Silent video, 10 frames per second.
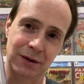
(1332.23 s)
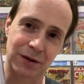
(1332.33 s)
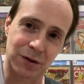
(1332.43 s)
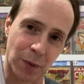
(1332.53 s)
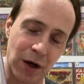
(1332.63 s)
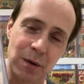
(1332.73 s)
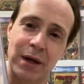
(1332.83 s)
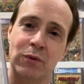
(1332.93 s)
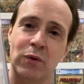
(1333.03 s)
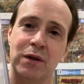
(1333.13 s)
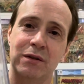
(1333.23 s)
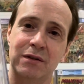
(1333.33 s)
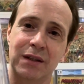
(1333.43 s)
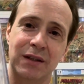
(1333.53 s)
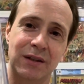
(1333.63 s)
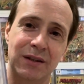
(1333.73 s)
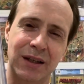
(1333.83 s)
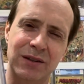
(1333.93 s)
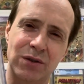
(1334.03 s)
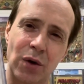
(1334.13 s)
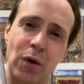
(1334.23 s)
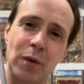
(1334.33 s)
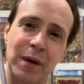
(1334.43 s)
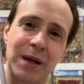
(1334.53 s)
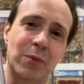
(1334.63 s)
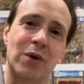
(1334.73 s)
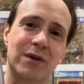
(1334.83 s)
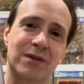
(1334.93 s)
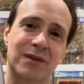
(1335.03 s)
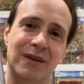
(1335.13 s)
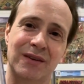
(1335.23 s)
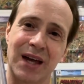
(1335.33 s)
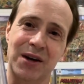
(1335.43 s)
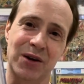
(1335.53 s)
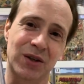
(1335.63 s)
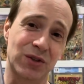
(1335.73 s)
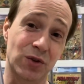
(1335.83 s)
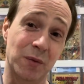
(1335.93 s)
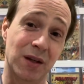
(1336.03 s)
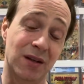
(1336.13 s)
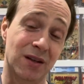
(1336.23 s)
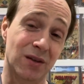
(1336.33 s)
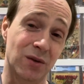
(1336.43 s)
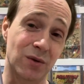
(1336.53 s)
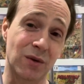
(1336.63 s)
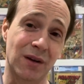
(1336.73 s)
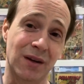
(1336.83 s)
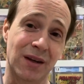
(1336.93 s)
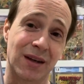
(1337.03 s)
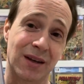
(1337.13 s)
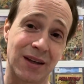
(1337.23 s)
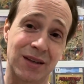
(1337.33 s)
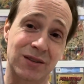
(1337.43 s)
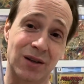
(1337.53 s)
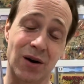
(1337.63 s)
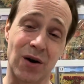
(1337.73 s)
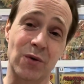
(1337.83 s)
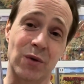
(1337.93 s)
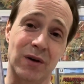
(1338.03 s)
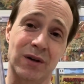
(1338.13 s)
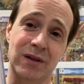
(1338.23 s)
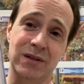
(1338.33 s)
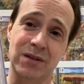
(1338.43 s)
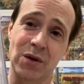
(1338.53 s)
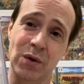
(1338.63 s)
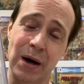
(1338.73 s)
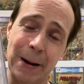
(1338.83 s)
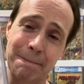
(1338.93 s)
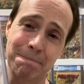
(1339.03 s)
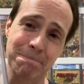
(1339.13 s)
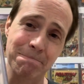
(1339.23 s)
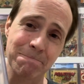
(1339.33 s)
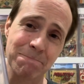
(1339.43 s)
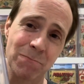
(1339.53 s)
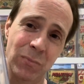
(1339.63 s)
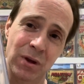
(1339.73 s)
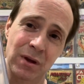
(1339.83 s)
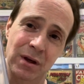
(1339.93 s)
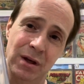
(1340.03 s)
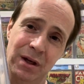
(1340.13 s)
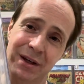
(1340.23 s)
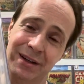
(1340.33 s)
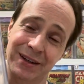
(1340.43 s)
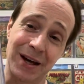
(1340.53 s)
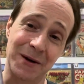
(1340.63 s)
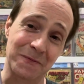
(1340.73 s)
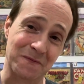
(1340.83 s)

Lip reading: Spider-Man ones. He did so many books that are contributed to his artwork. So, yeah,